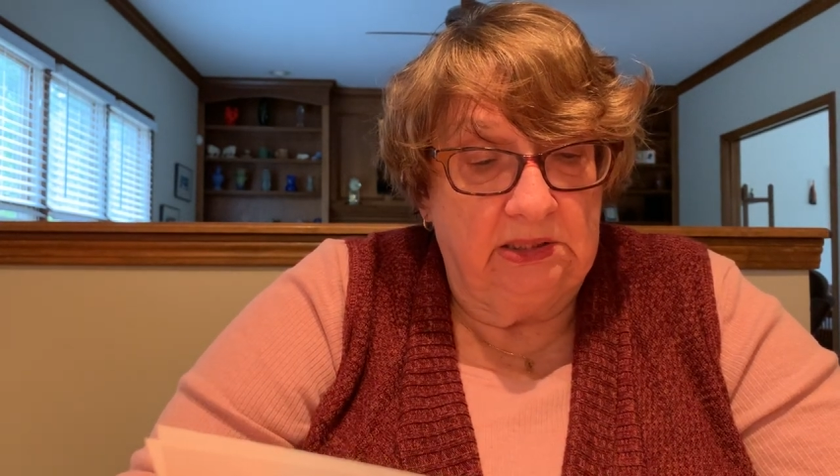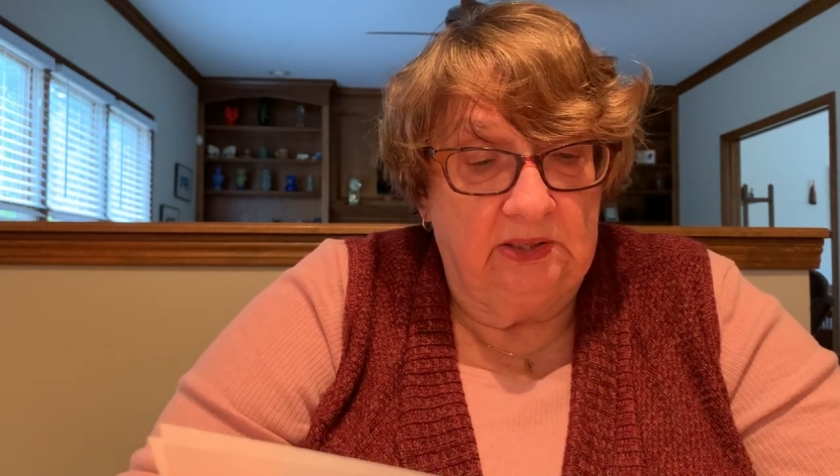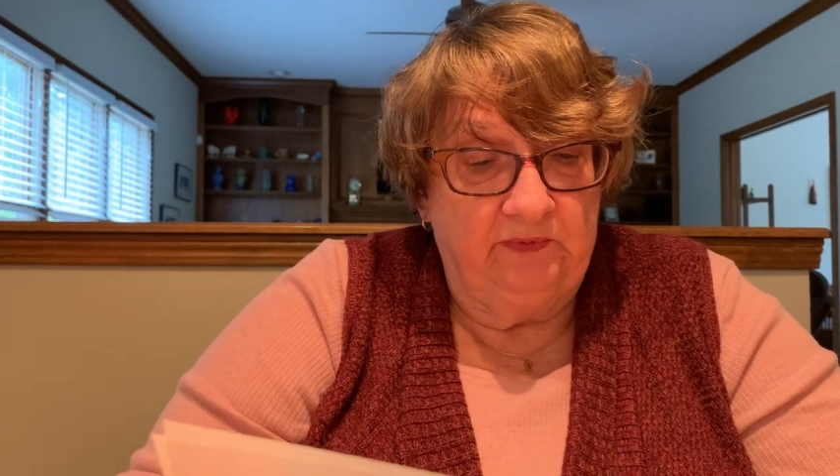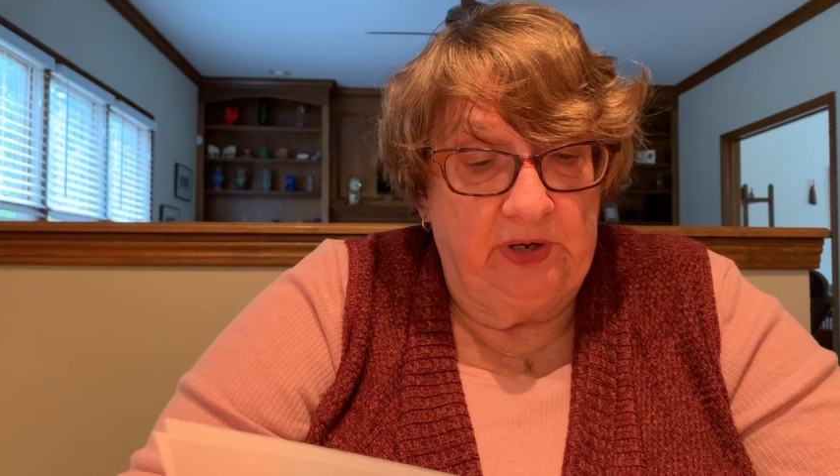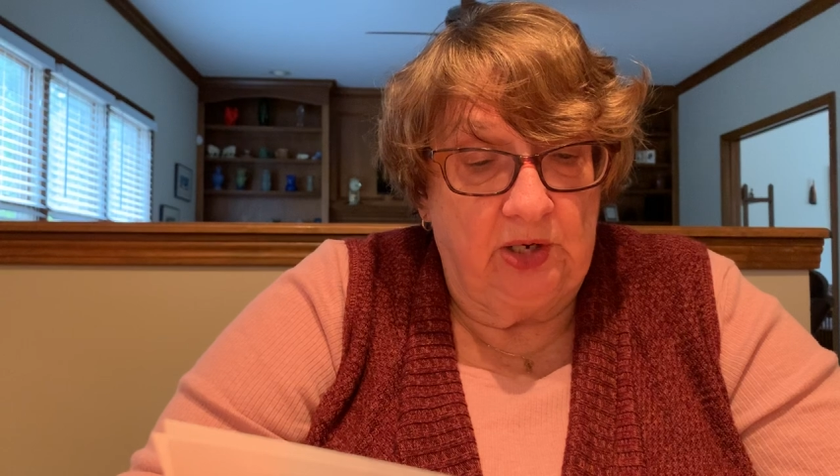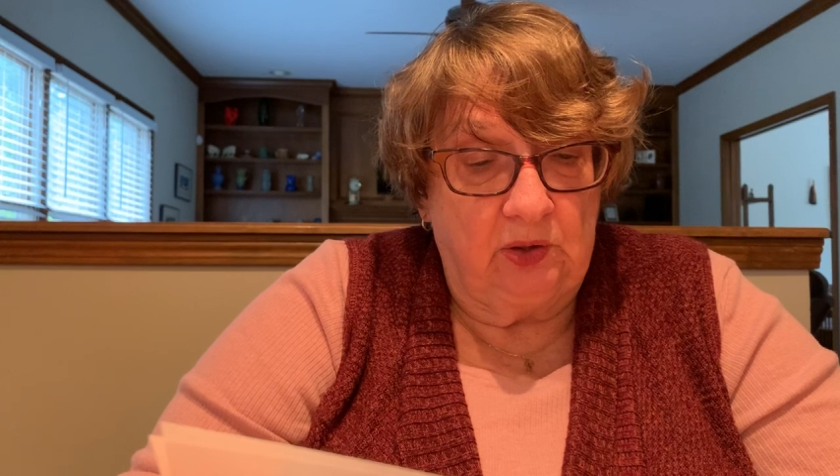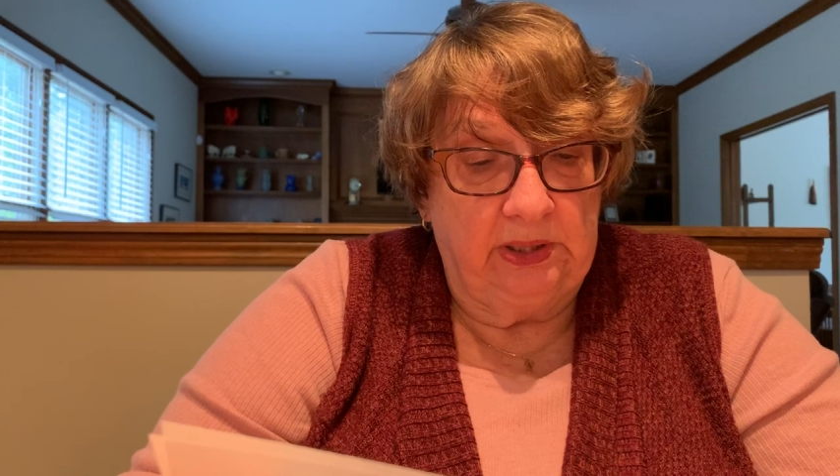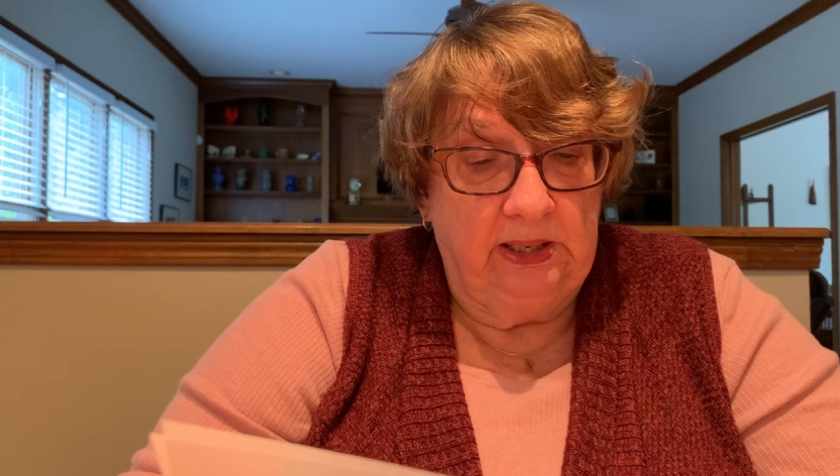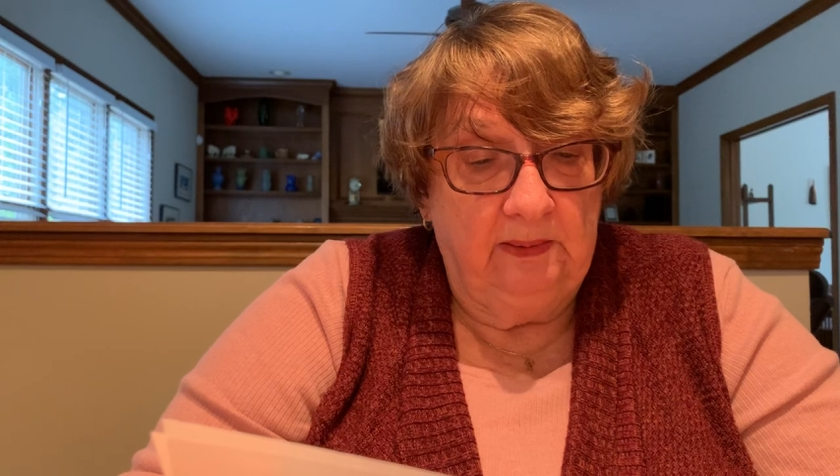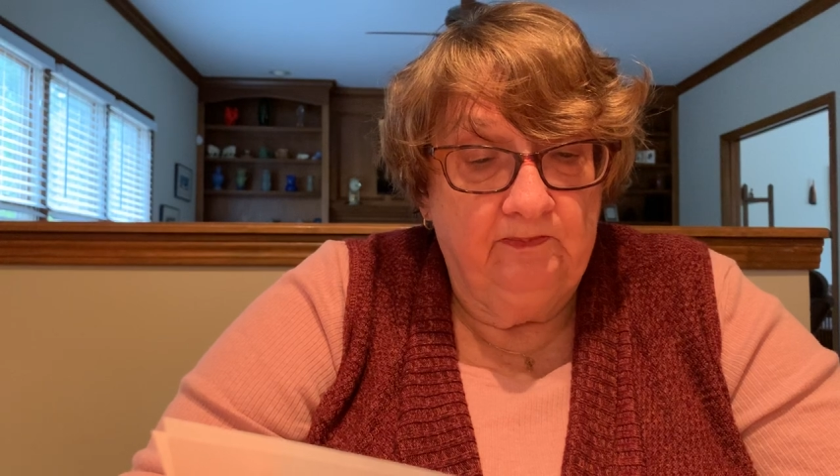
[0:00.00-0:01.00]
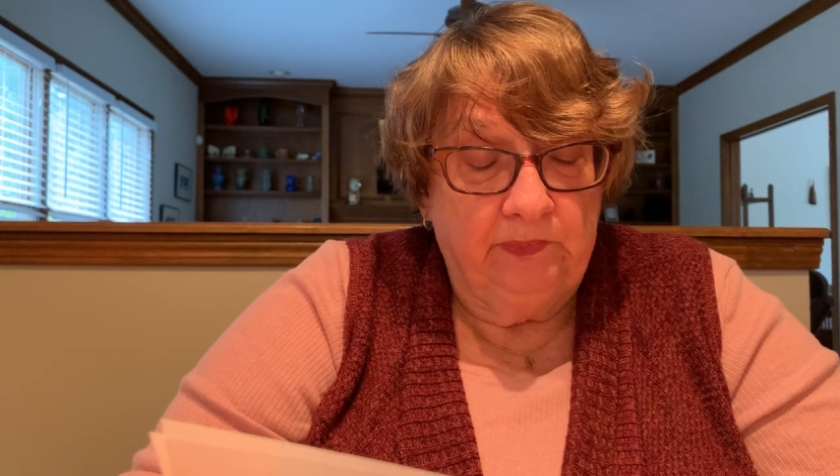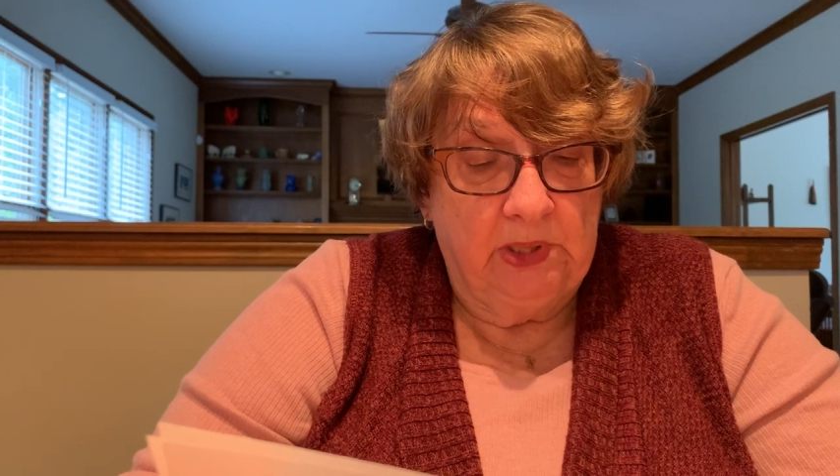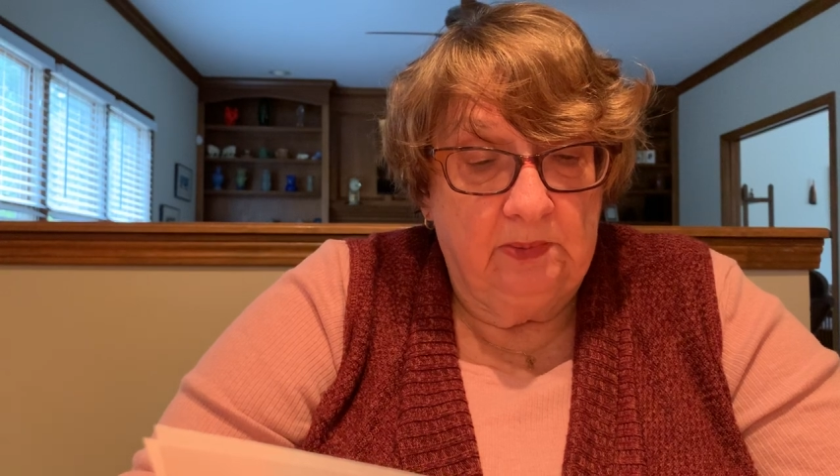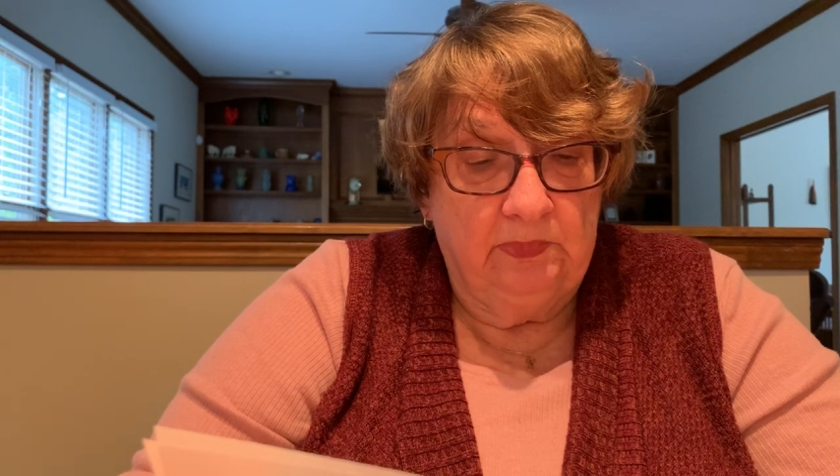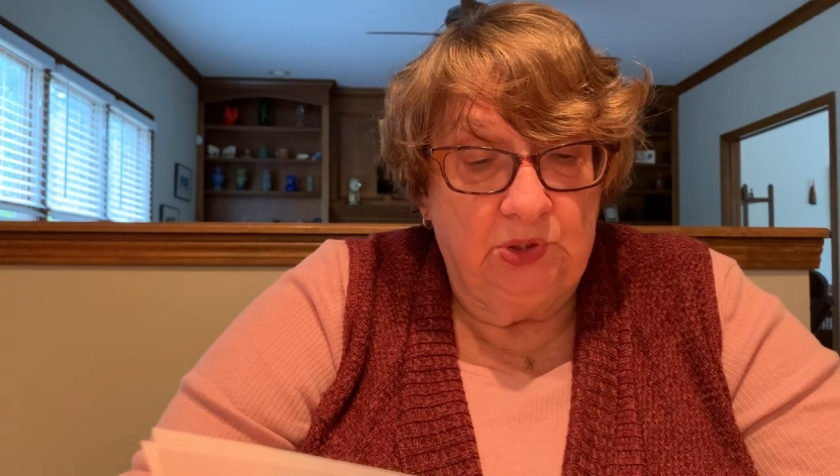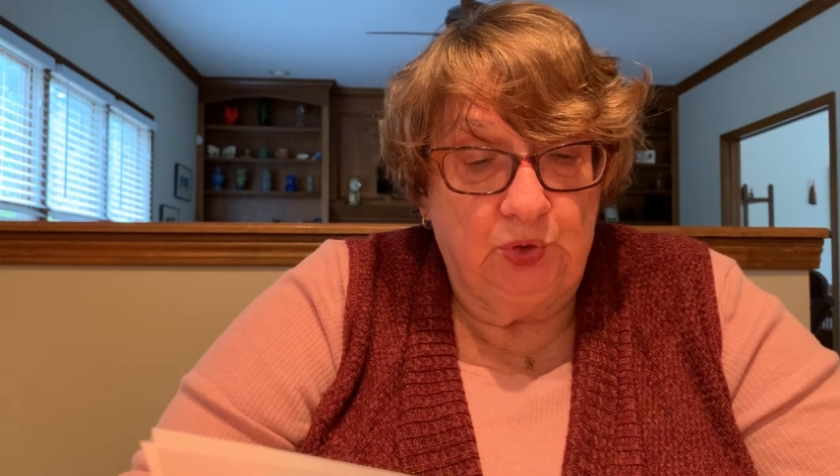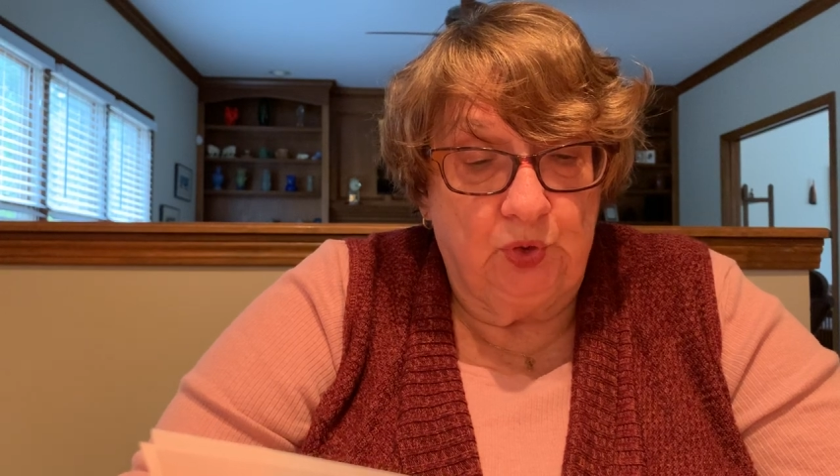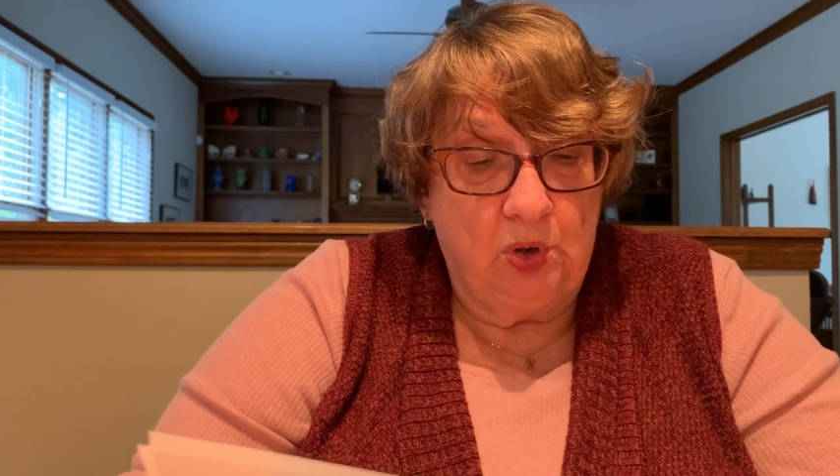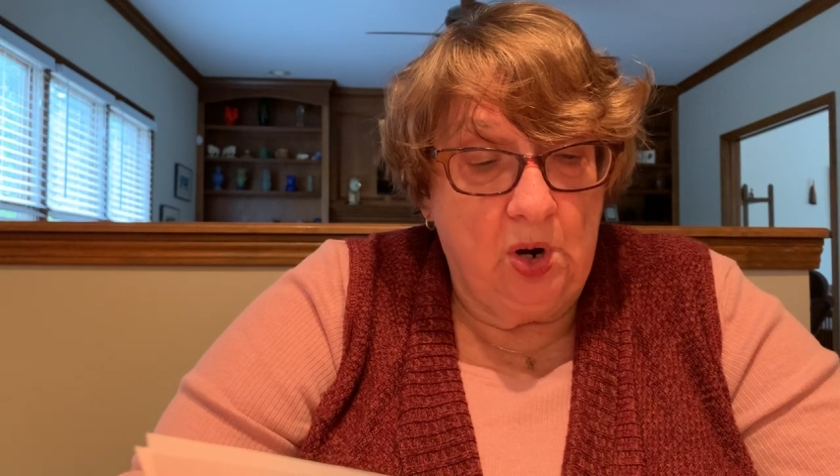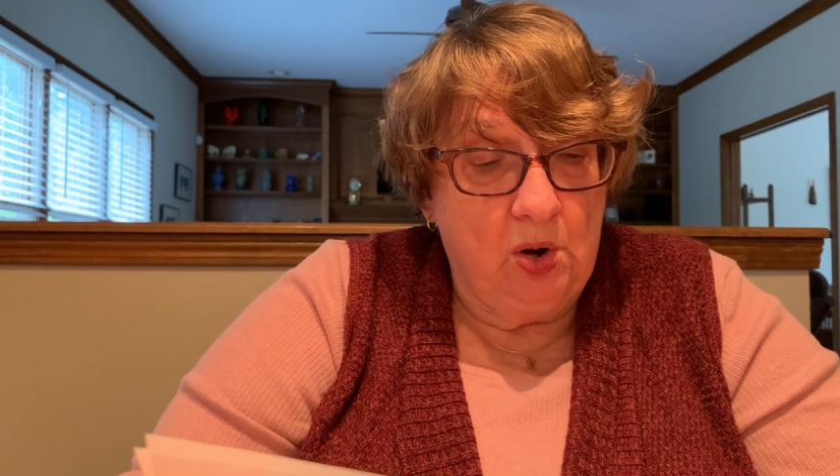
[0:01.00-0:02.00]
severely, Mr.